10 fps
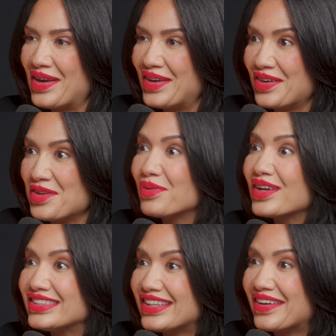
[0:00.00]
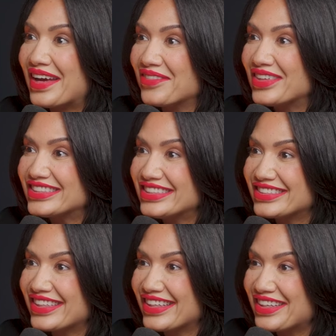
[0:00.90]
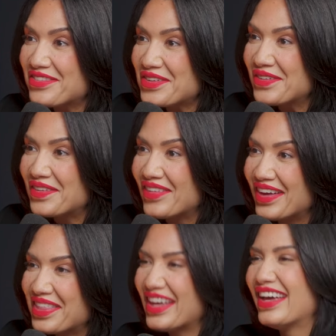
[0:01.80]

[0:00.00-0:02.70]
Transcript: married, are you putting down how much he's going to give you a month?